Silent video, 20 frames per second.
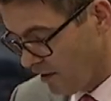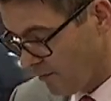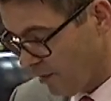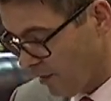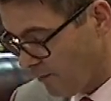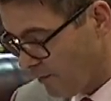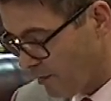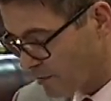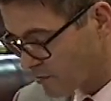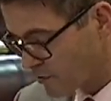
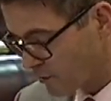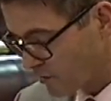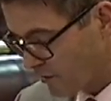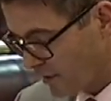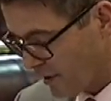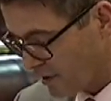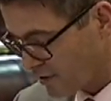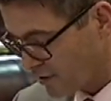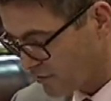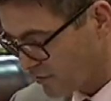My personal
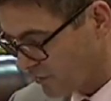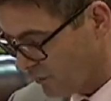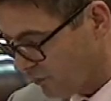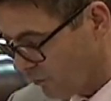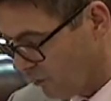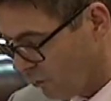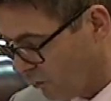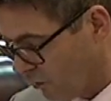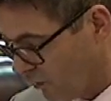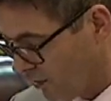connection to the
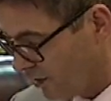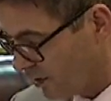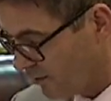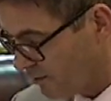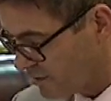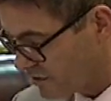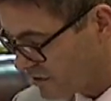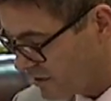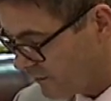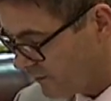war in the
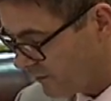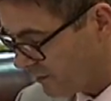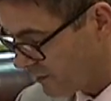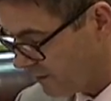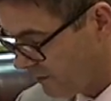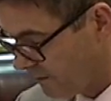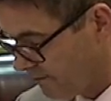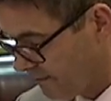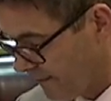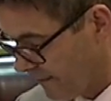
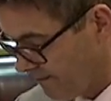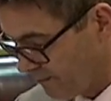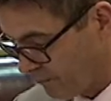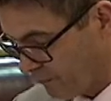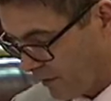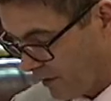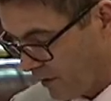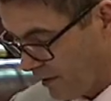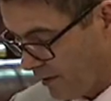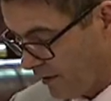Pacific
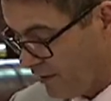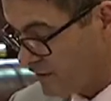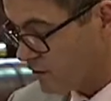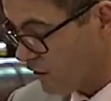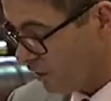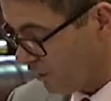is